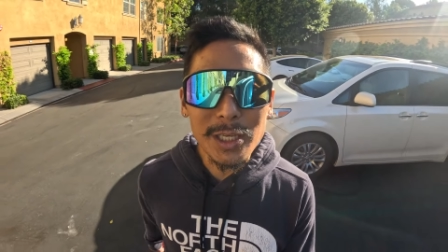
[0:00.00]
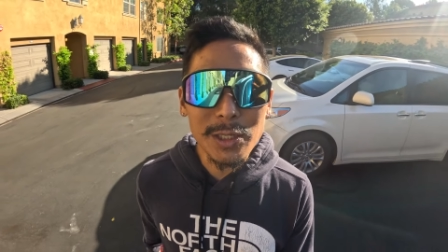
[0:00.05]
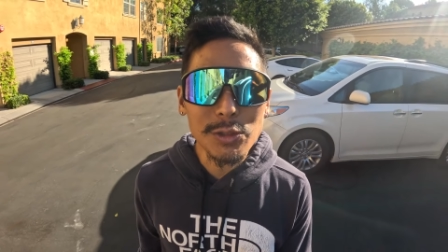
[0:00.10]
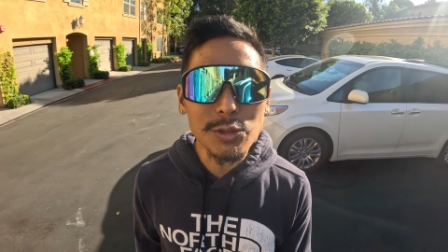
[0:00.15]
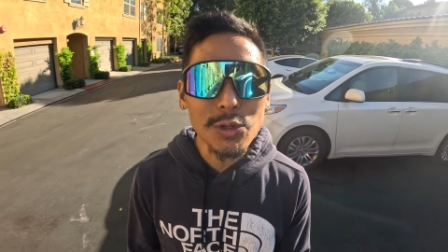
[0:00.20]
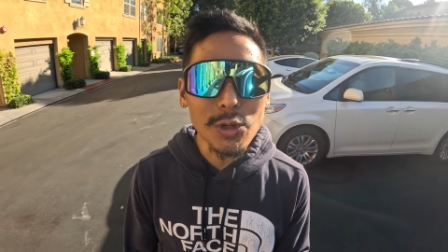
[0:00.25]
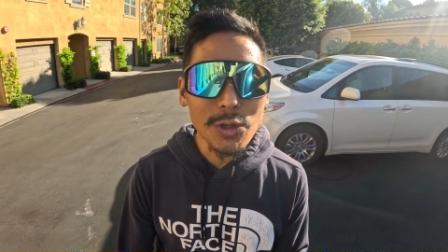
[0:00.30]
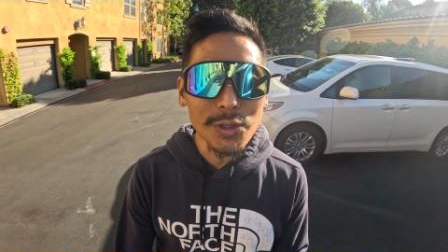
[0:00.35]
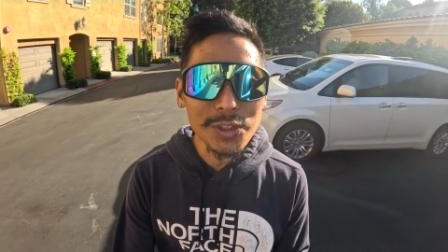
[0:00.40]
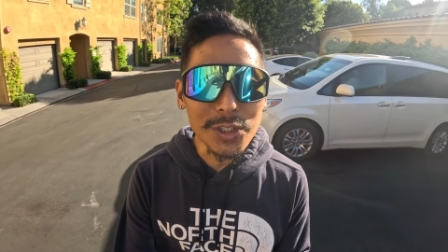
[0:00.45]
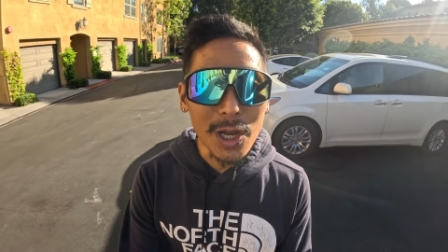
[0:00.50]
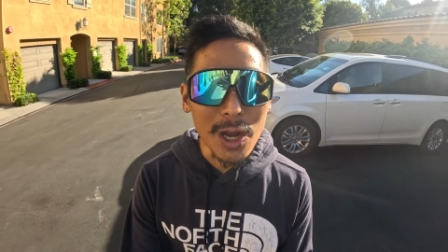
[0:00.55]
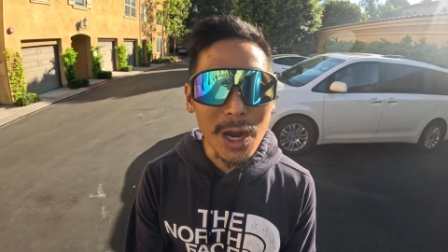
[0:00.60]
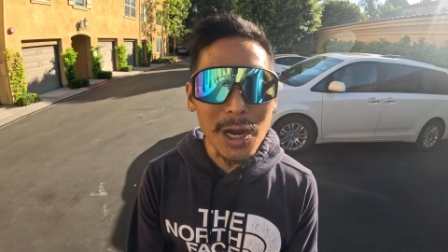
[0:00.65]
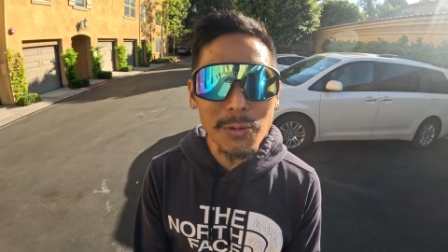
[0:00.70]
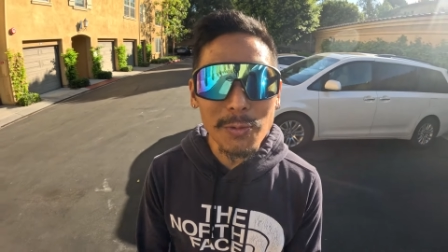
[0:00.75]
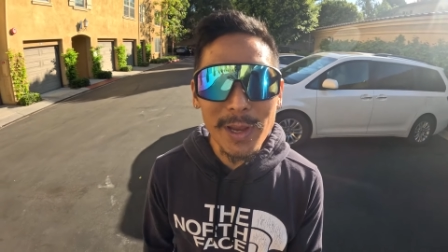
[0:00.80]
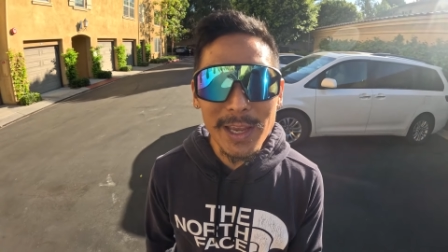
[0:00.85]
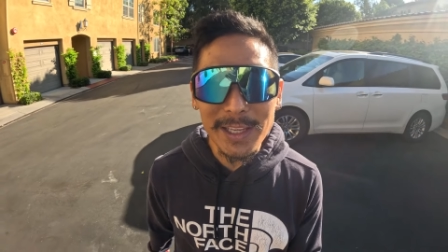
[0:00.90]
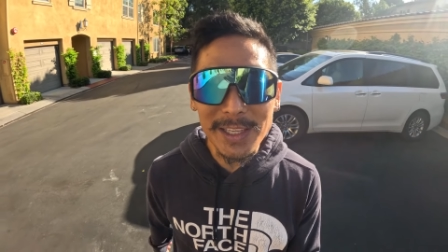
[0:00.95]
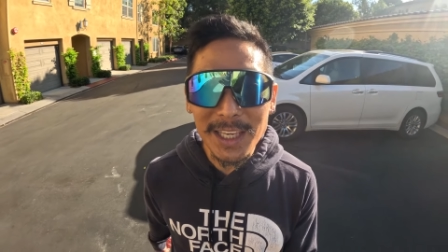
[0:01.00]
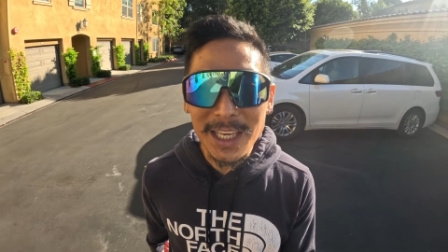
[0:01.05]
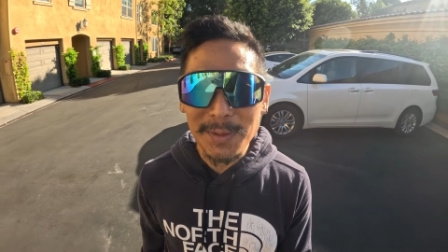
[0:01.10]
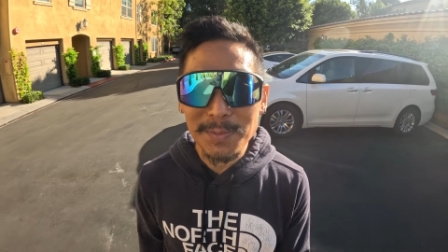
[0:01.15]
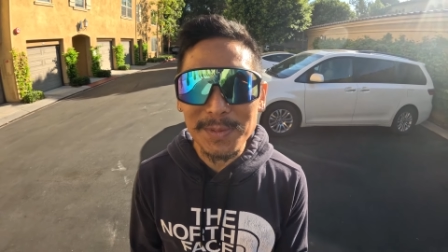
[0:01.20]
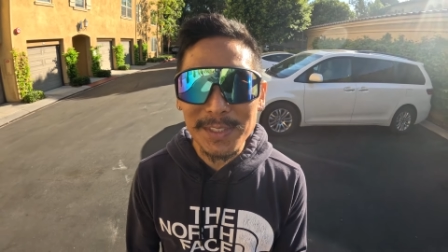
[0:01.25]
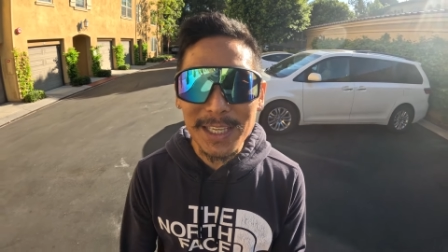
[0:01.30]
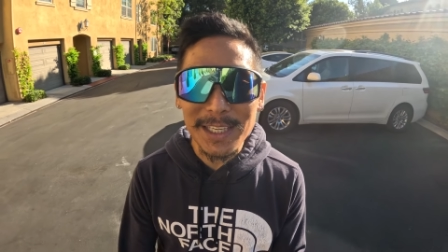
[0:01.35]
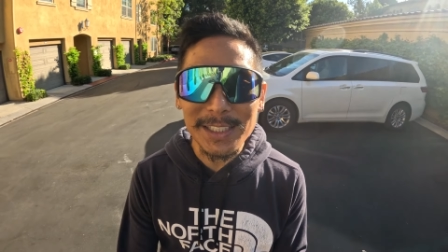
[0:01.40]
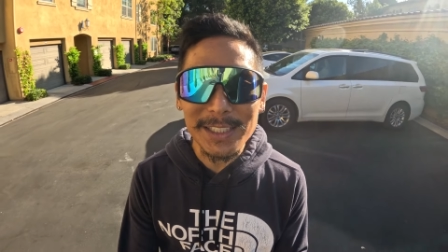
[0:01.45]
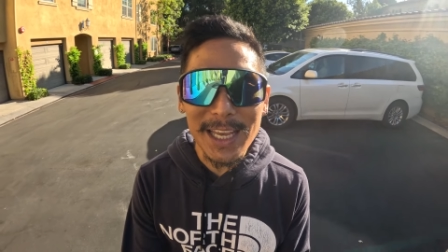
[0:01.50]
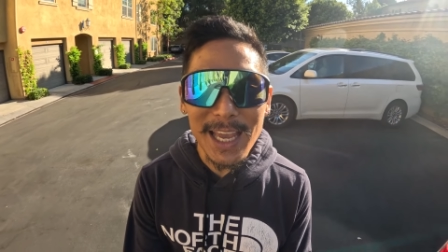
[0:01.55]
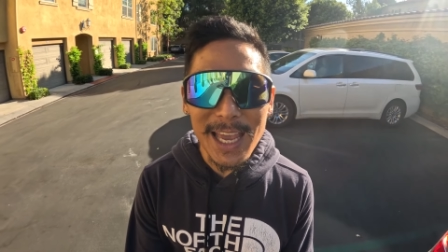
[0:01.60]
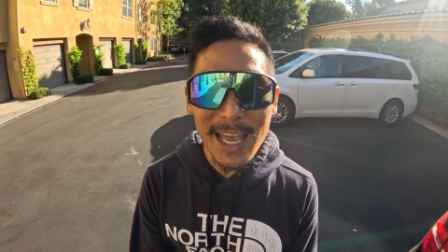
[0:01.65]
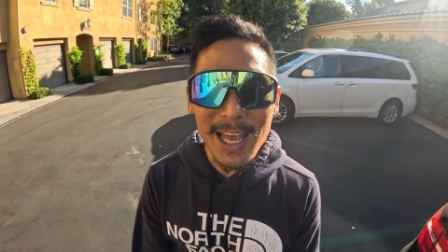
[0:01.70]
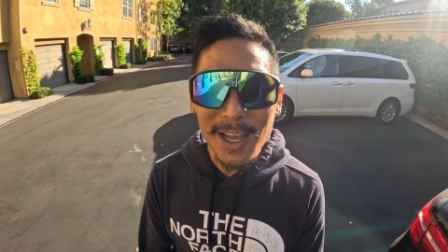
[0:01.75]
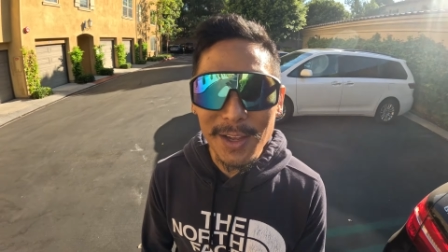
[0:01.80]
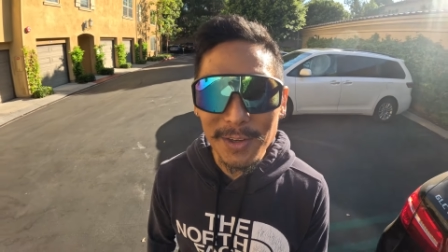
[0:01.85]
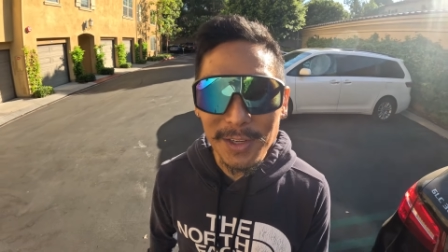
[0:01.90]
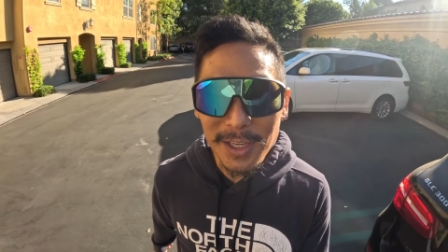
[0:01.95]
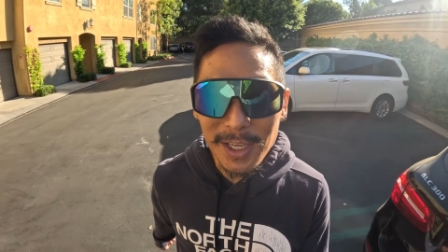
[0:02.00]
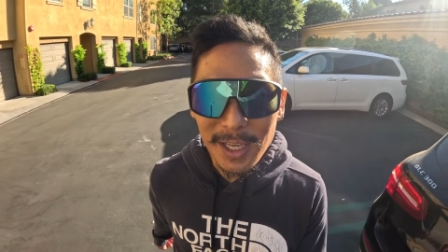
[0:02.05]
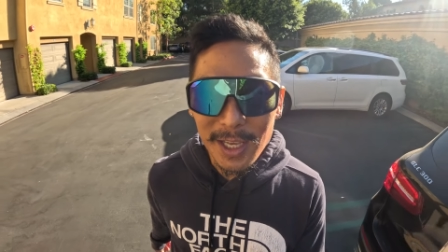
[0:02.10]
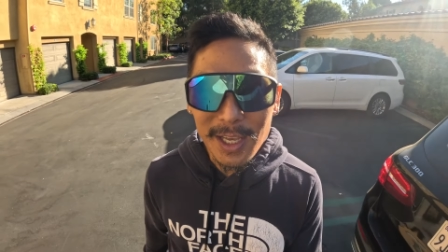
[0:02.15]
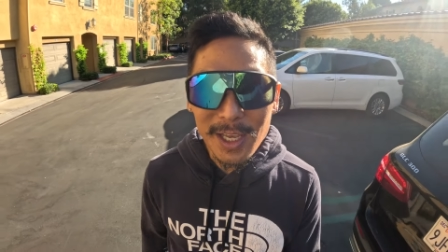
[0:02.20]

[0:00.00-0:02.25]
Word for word: controls the heart rate, keeps it down